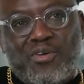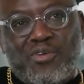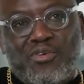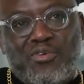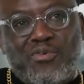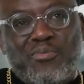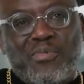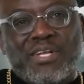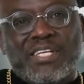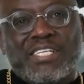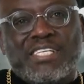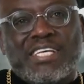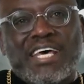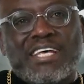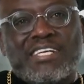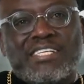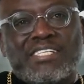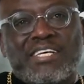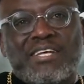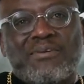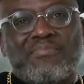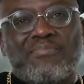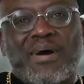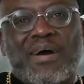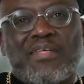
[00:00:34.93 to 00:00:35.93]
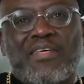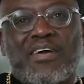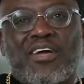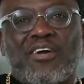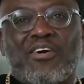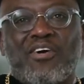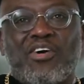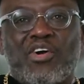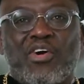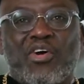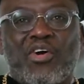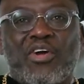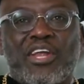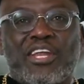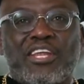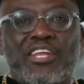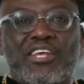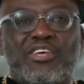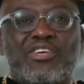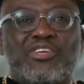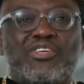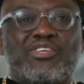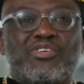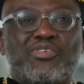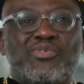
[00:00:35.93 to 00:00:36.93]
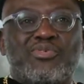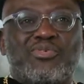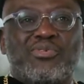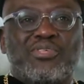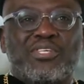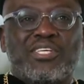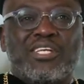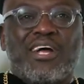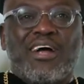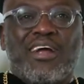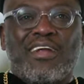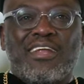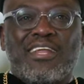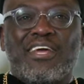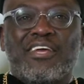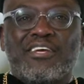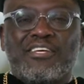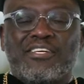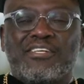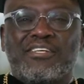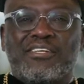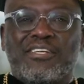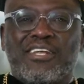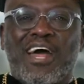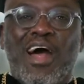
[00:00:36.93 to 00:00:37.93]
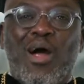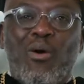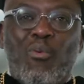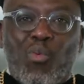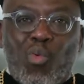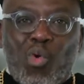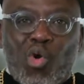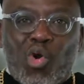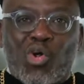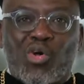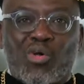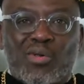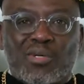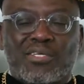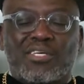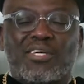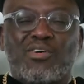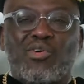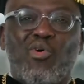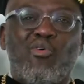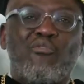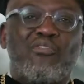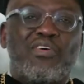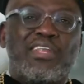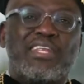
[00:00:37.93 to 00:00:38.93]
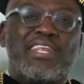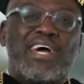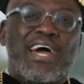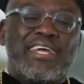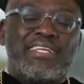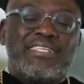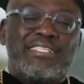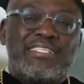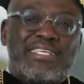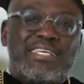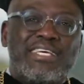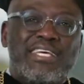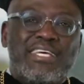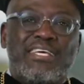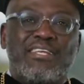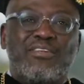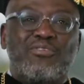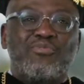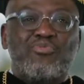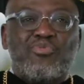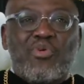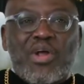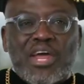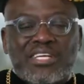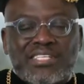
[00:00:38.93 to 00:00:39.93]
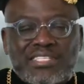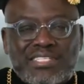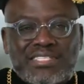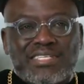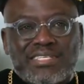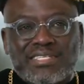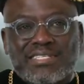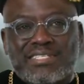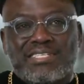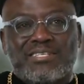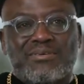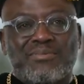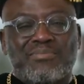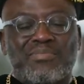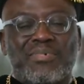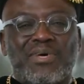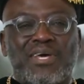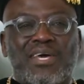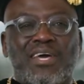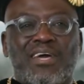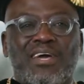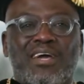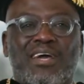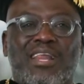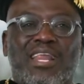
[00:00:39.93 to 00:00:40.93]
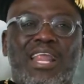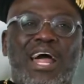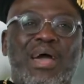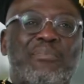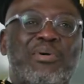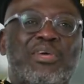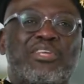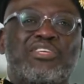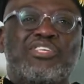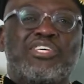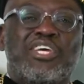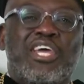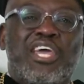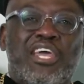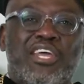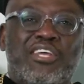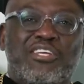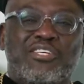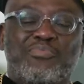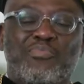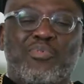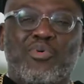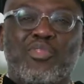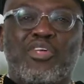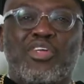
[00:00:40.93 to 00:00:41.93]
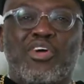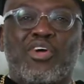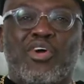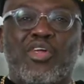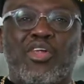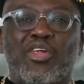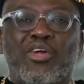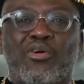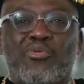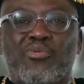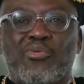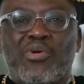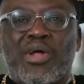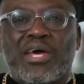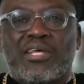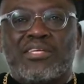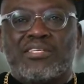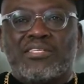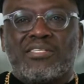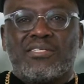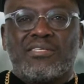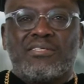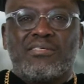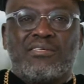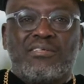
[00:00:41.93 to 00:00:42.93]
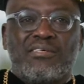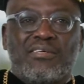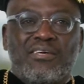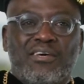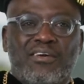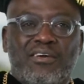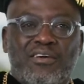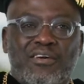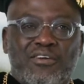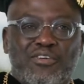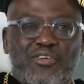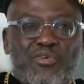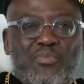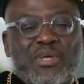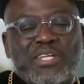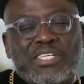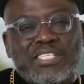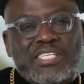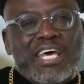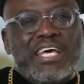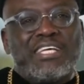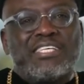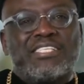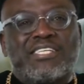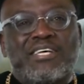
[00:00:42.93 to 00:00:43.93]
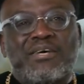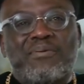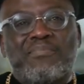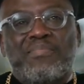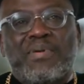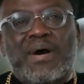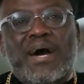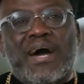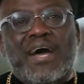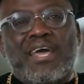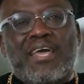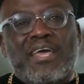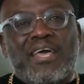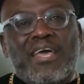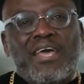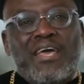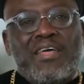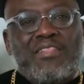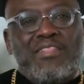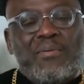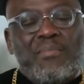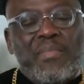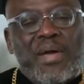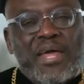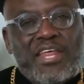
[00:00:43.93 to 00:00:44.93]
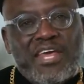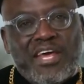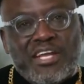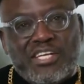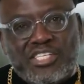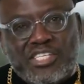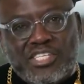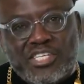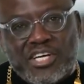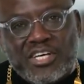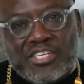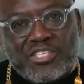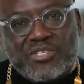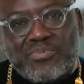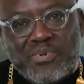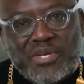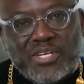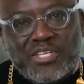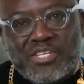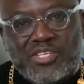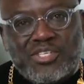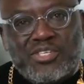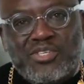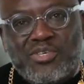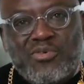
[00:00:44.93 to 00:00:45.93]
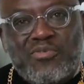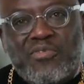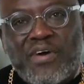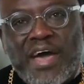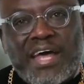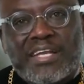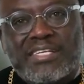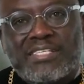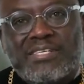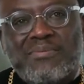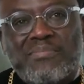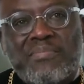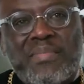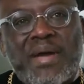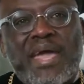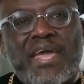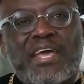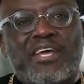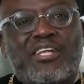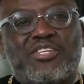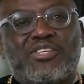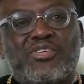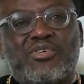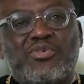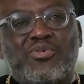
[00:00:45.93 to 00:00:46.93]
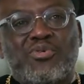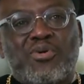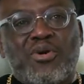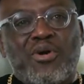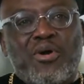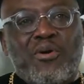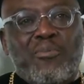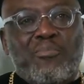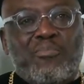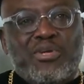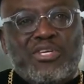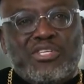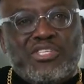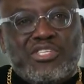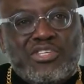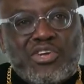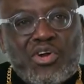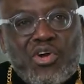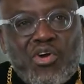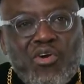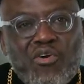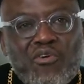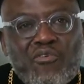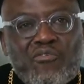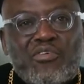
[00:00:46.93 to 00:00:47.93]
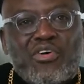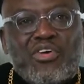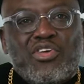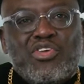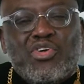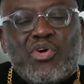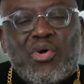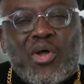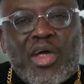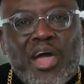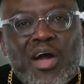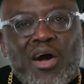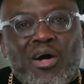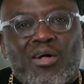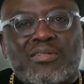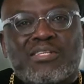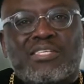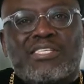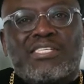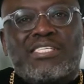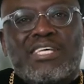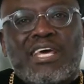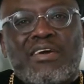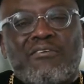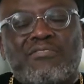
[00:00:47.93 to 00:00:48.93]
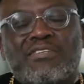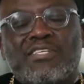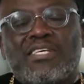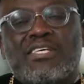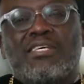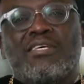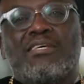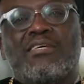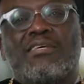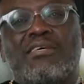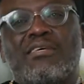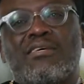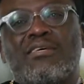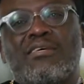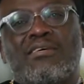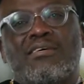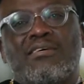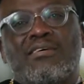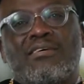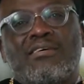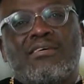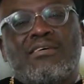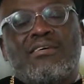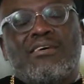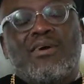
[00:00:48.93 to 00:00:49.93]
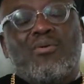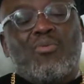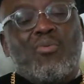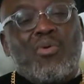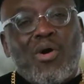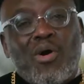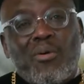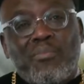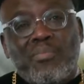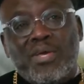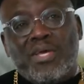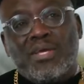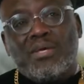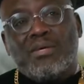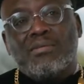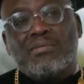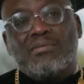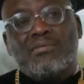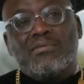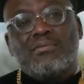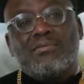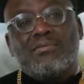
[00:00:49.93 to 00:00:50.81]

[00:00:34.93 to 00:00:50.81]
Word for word: You've been tested by the concurrent issues in our nation, our world COVID 19, racism, climate change, political unrest. You've been tested by the many adjustments you've had to make to preserve your health, safety, and well being.